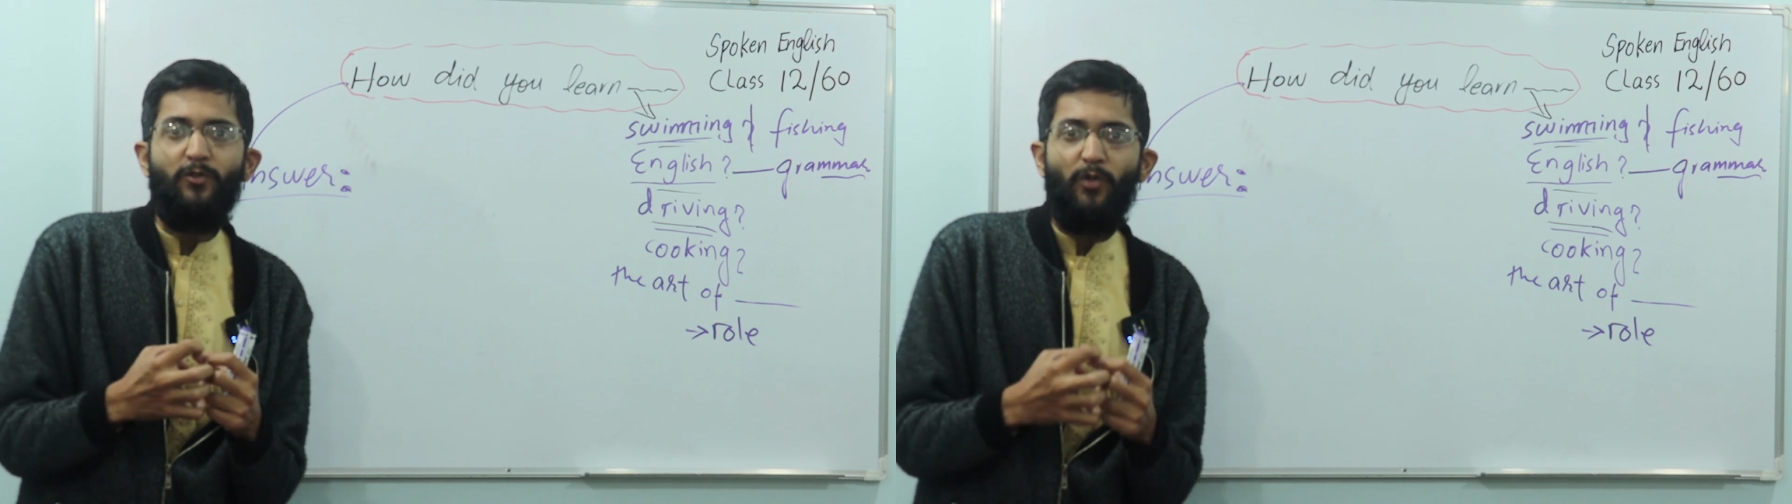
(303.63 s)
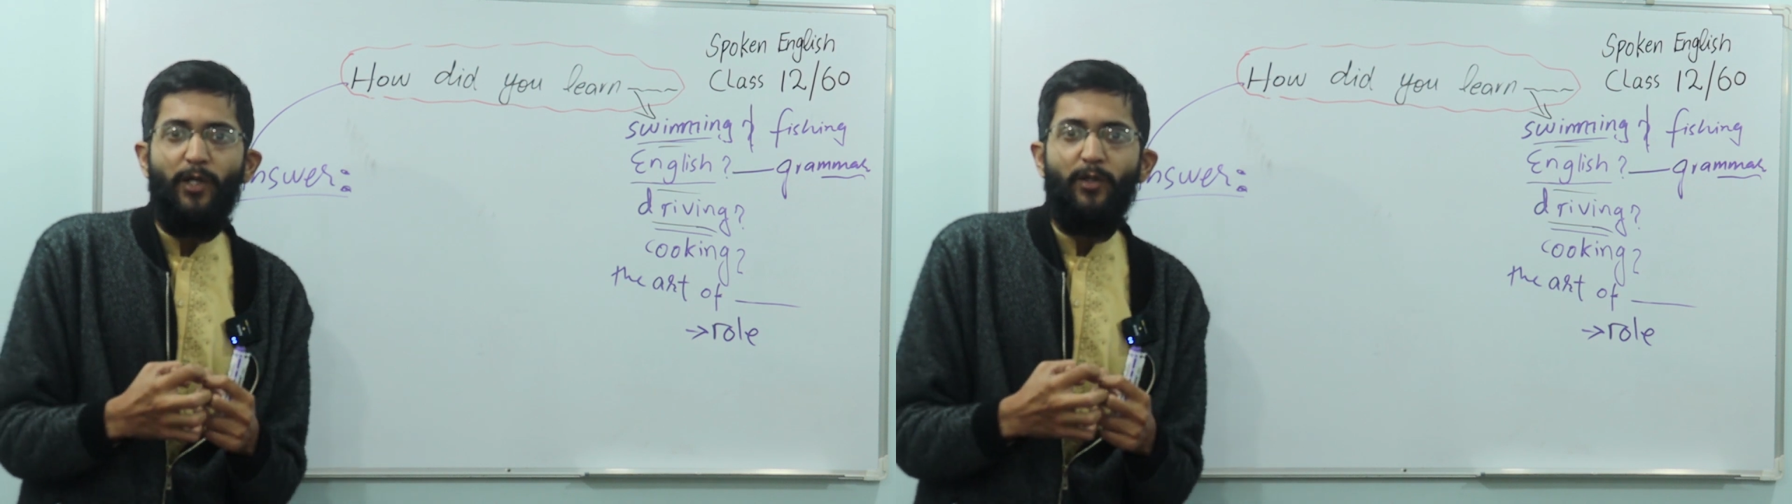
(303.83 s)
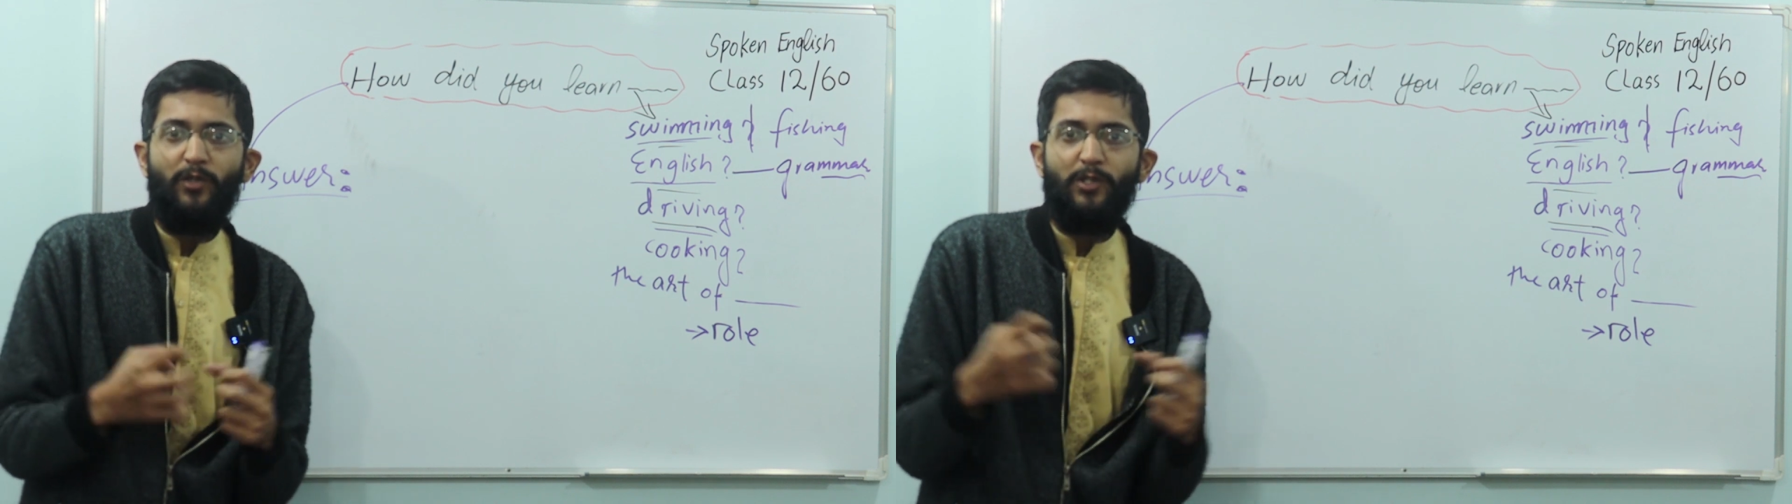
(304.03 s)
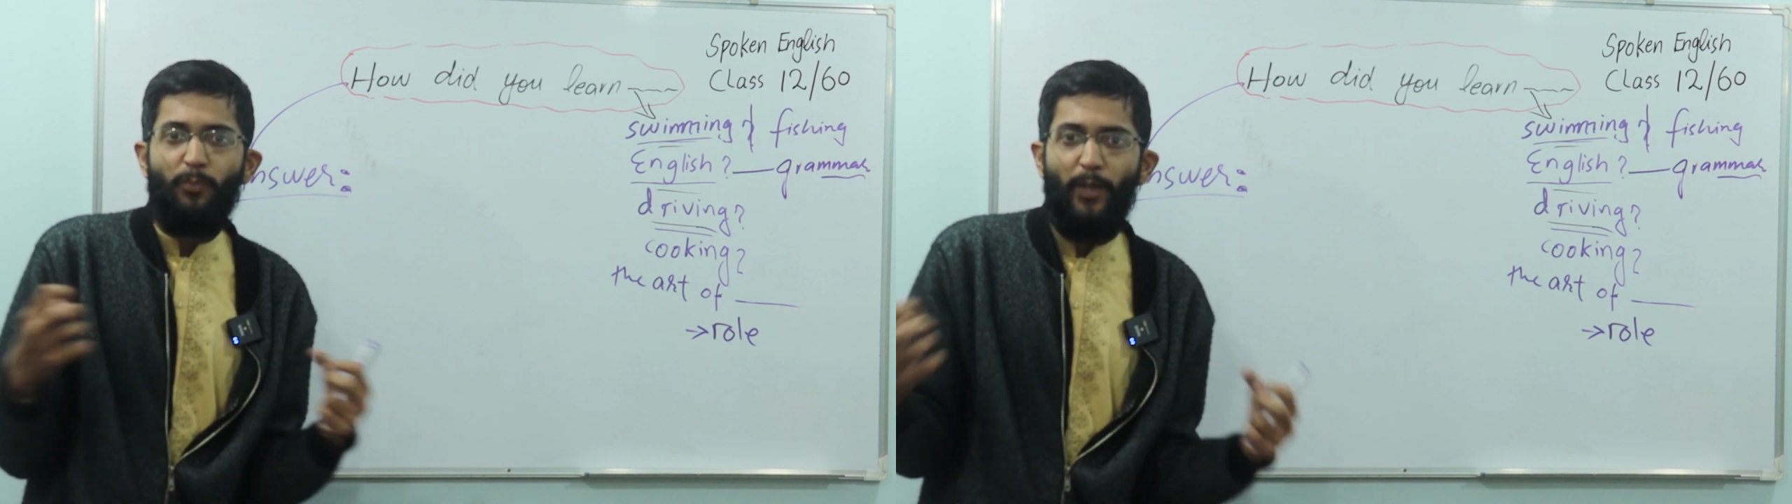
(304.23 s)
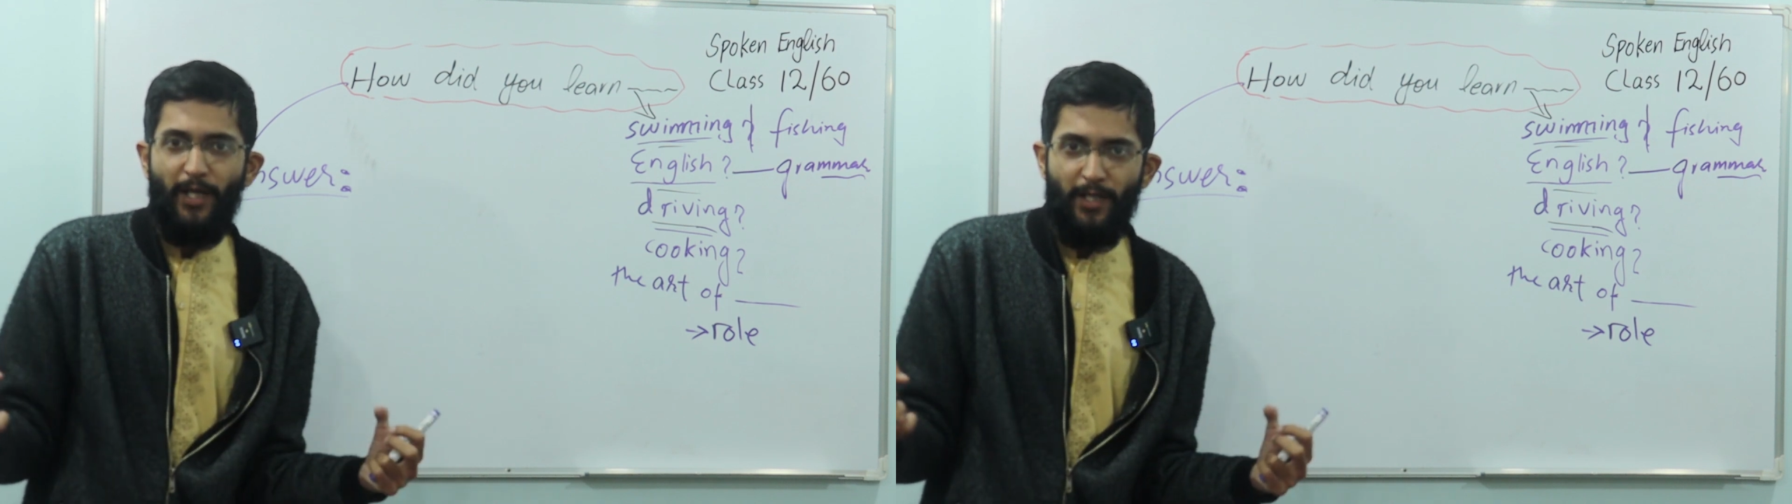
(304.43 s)
try to
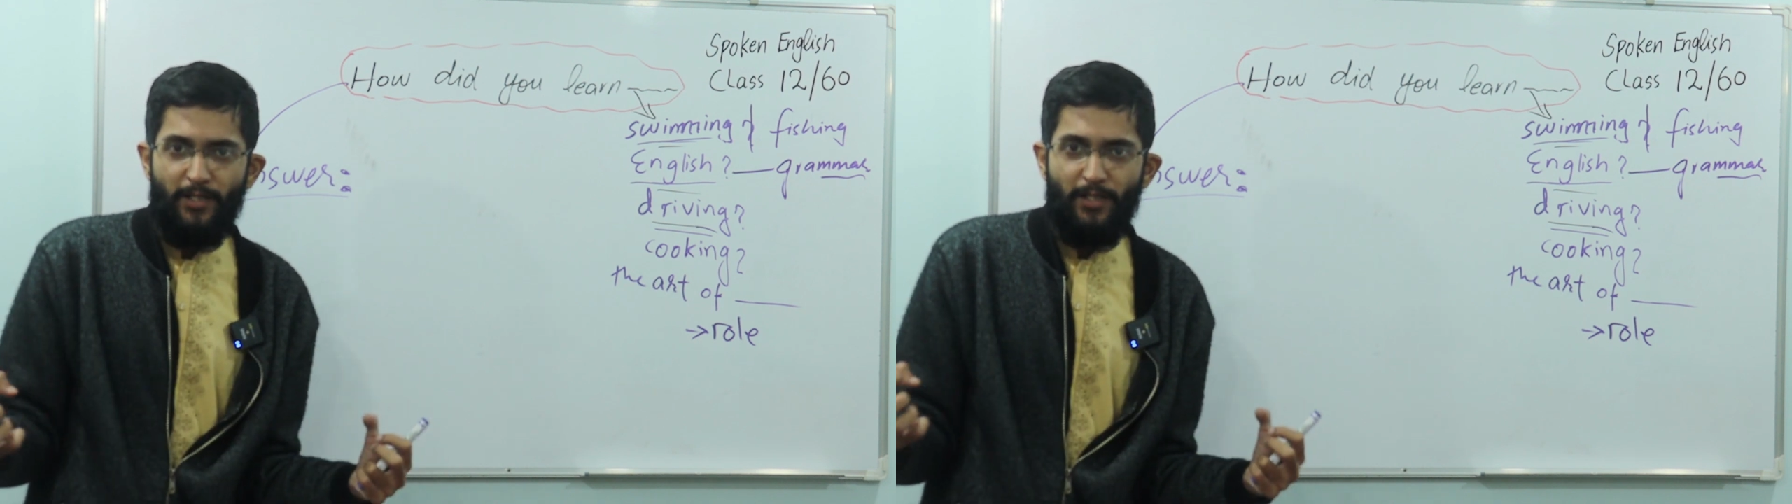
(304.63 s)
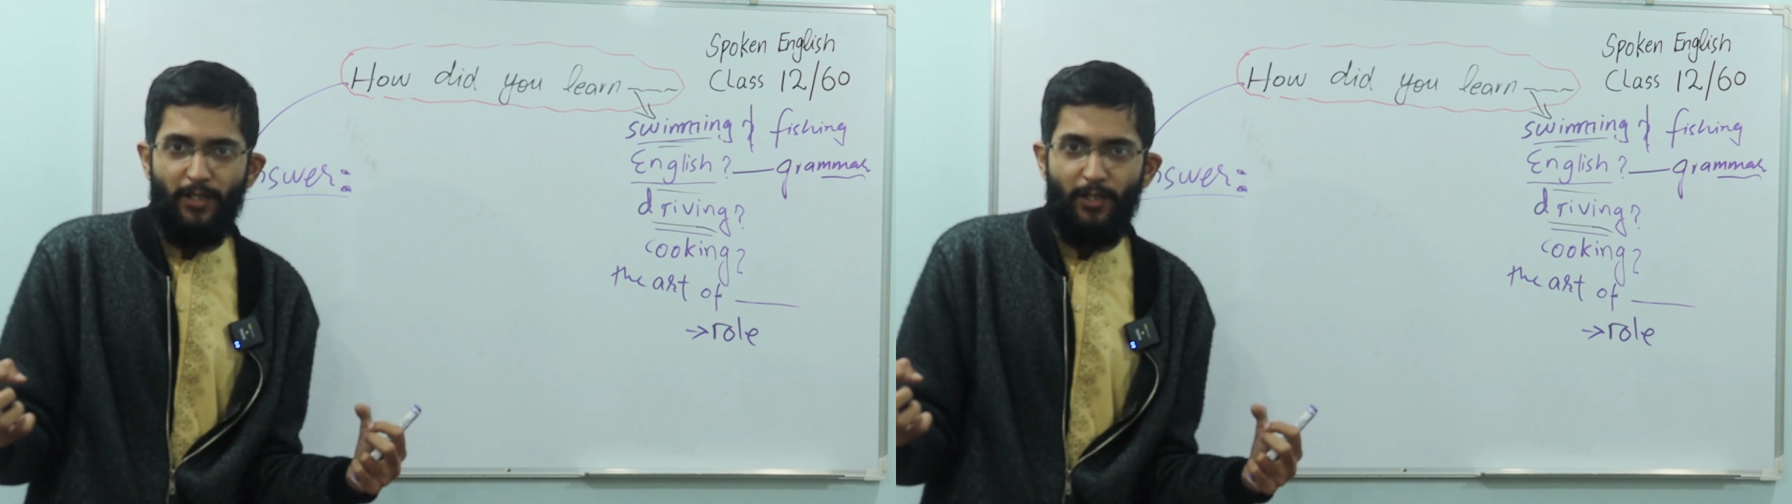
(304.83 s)
expand